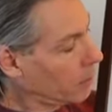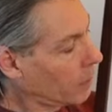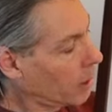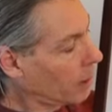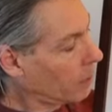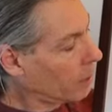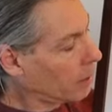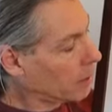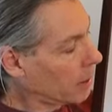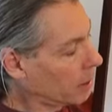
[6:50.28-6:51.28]
Okay, for
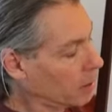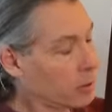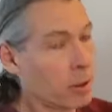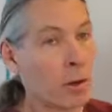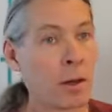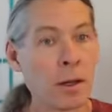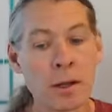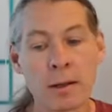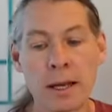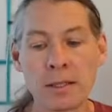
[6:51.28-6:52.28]
the second stroke.
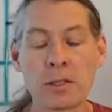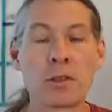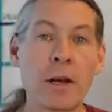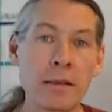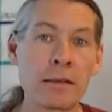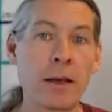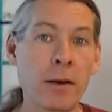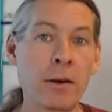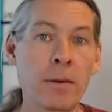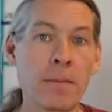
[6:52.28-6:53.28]
That's a
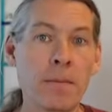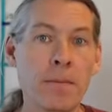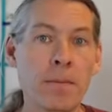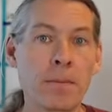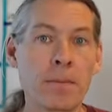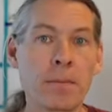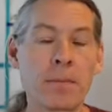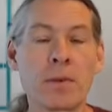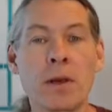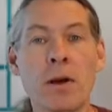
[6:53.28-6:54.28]
trendsetter.
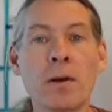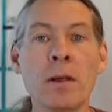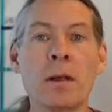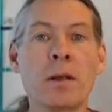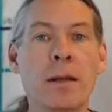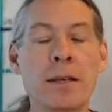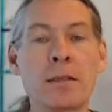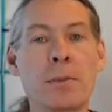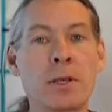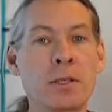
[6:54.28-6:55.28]
So that's
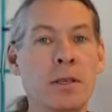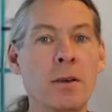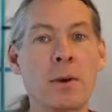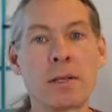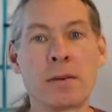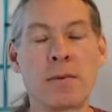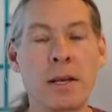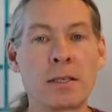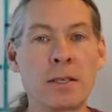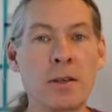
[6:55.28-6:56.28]
the person you want to
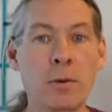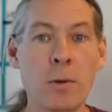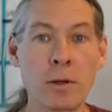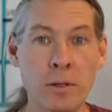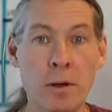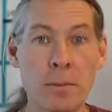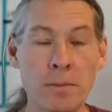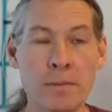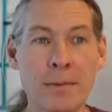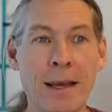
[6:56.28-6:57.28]
fashion your wardrobe.
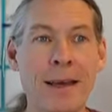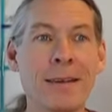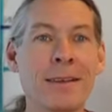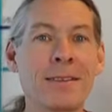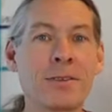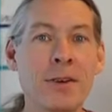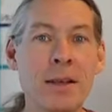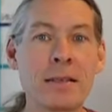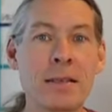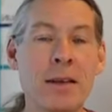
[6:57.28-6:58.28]
Okay, that's a
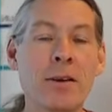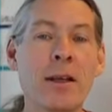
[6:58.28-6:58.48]
trendsetter.